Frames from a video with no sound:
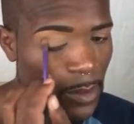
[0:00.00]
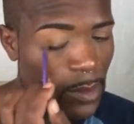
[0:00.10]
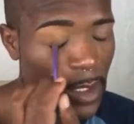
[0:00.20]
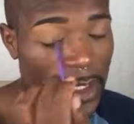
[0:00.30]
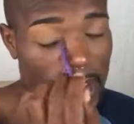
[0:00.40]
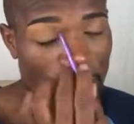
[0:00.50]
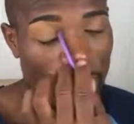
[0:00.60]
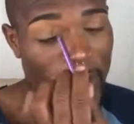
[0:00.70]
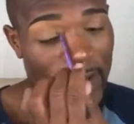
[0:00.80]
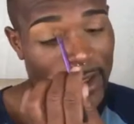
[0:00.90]
Getting some
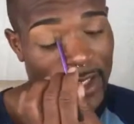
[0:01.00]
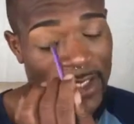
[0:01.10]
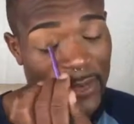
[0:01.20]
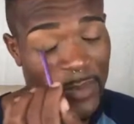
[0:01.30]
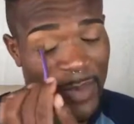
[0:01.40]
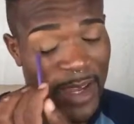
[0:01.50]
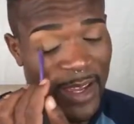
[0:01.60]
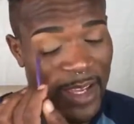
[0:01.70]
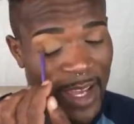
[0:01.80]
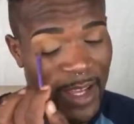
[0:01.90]
weirdness with
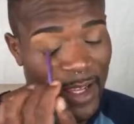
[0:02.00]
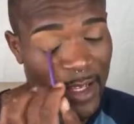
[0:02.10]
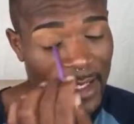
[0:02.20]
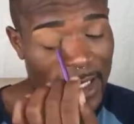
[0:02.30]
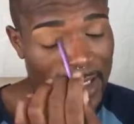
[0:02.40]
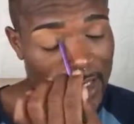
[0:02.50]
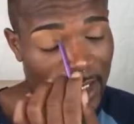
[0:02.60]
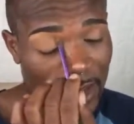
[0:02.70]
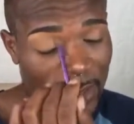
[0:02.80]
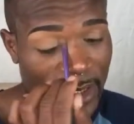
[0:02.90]
my
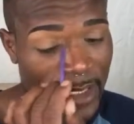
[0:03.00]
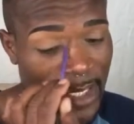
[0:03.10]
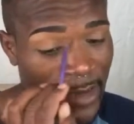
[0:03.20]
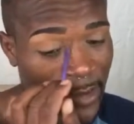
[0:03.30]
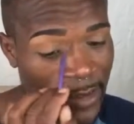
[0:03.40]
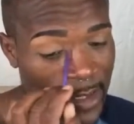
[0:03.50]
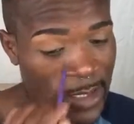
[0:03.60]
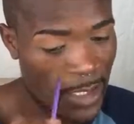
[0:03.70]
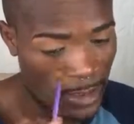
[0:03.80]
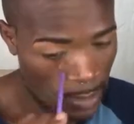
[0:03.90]
concealer blending out on this
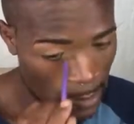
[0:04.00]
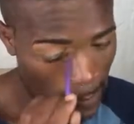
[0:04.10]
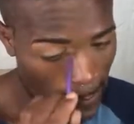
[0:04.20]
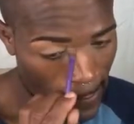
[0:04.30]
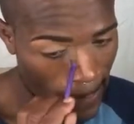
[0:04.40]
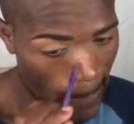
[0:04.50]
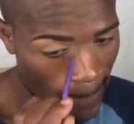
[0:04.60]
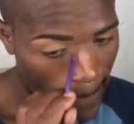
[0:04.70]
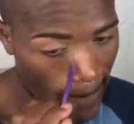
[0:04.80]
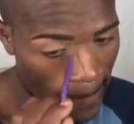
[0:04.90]
side.
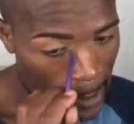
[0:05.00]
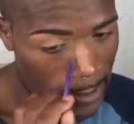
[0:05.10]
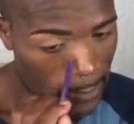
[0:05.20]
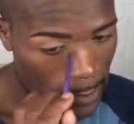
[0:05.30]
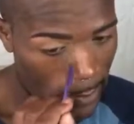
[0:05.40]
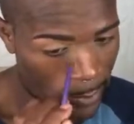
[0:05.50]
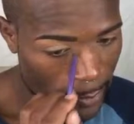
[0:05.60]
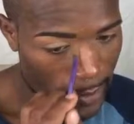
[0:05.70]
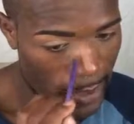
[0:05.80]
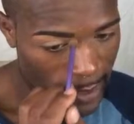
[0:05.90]
All right, so I'm just gonna
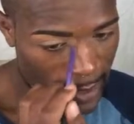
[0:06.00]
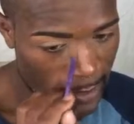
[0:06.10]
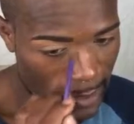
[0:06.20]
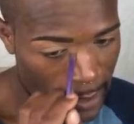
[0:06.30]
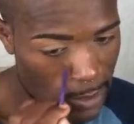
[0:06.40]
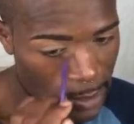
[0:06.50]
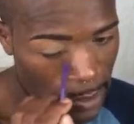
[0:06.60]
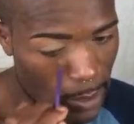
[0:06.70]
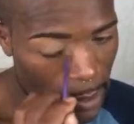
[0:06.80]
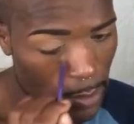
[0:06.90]
pull that down like
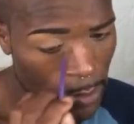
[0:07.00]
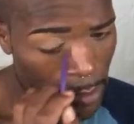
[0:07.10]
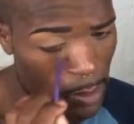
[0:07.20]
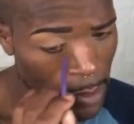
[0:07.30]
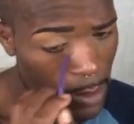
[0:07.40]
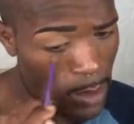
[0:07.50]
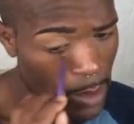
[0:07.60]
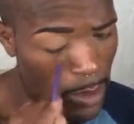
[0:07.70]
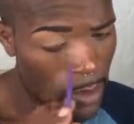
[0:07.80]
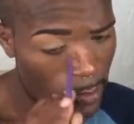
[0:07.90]
so.
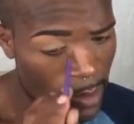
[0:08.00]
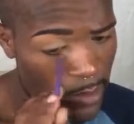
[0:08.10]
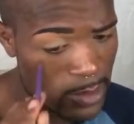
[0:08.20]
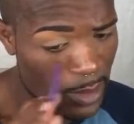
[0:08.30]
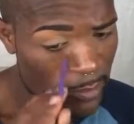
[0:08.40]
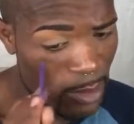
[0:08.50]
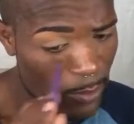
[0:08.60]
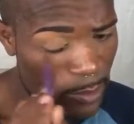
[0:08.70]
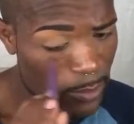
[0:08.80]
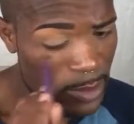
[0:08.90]
And then whatever's left
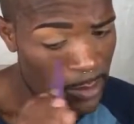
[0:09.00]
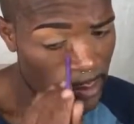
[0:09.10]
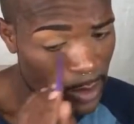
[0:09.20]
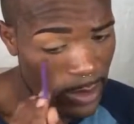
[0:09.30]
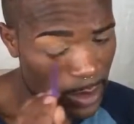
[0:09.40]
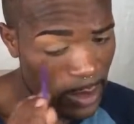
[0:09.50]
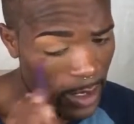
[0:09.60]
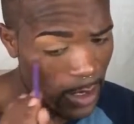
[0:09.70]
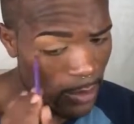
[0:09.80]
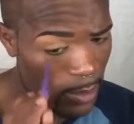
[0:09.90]
over, we just blend
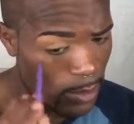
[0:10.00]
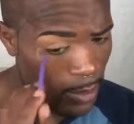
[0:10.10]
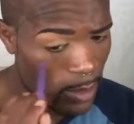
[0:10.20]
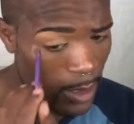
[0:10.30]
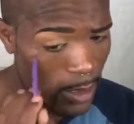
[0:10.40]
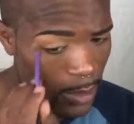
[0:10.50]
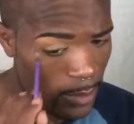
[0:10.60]
out under our eye.